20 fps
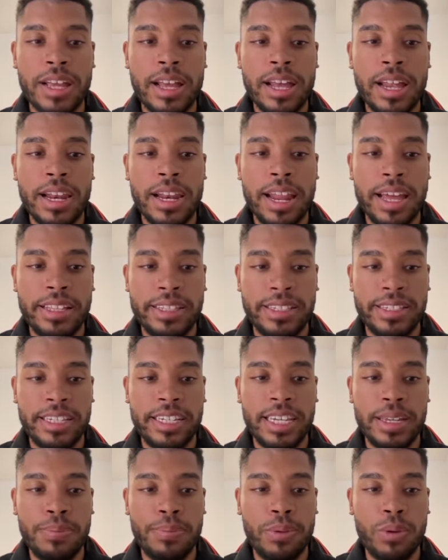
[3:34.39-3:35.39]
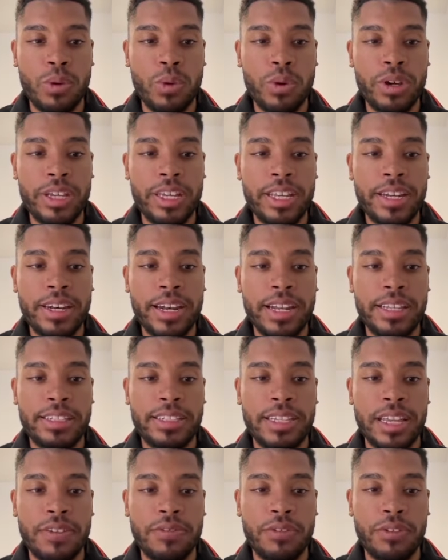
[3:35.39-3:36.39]
Let's keep looking. Let's
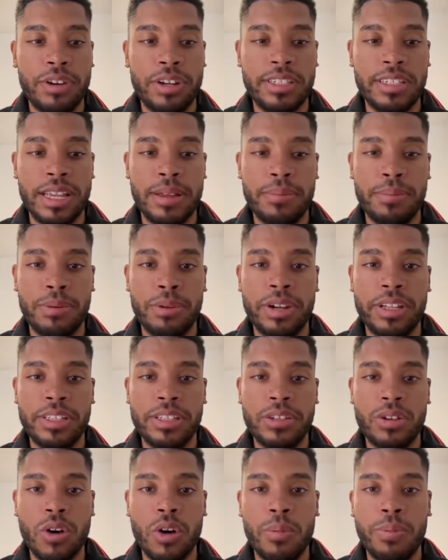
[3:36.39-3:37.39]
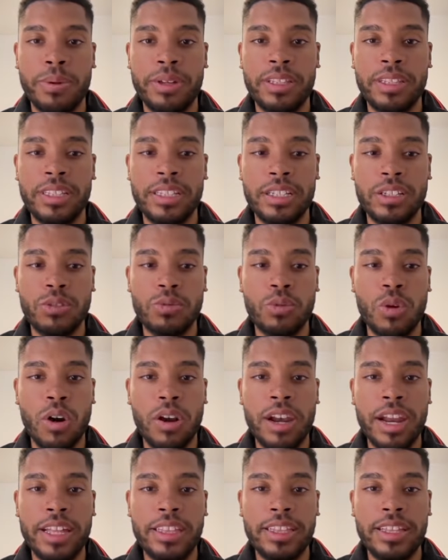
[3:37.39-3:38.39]
say, for example, let's open this
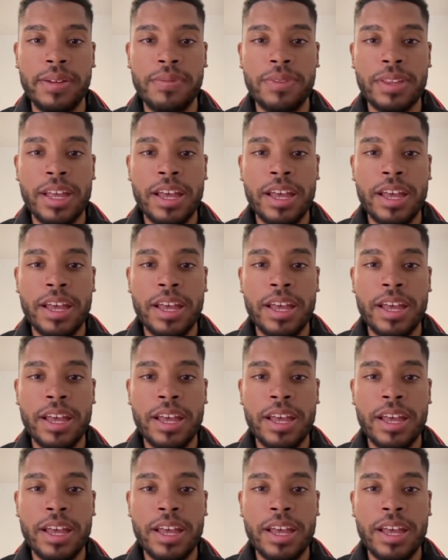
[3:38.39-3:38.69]
wallet.